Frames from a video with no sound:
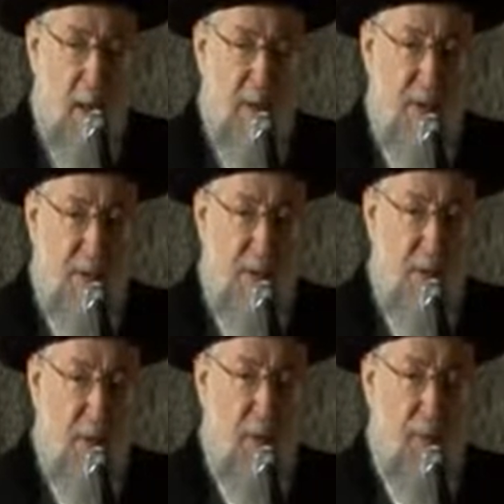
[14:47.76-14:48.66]
in
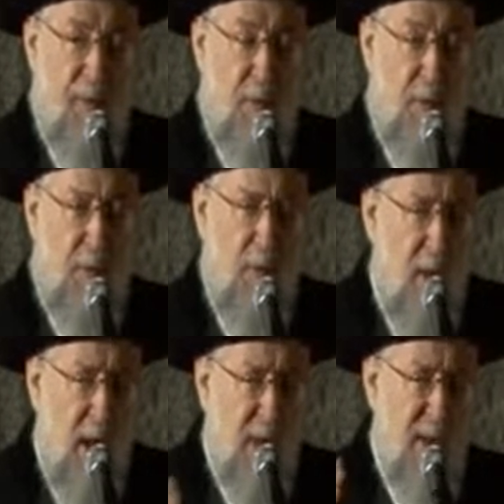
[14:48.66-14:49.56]
3 or 4 or
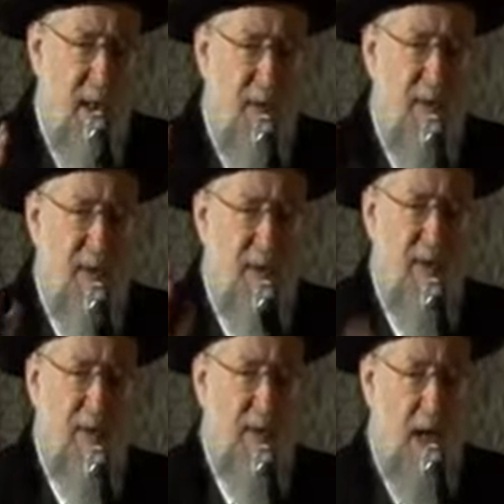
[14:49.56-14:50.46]
let's say even
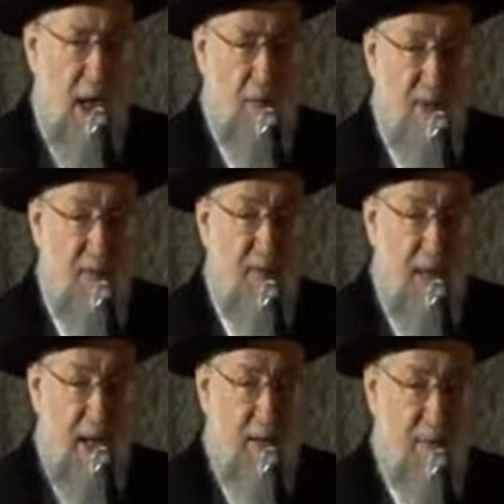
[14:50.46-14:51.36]
7 hours
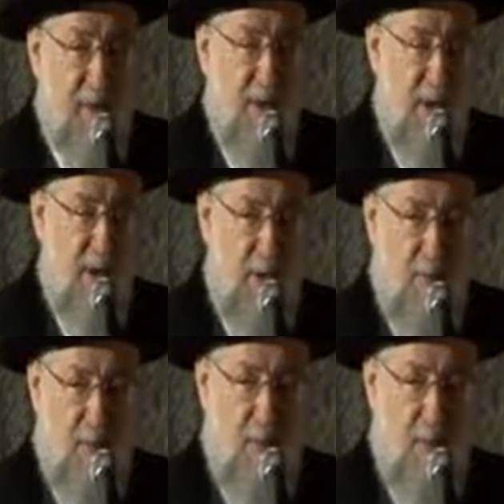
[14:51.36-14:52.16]
flight from here,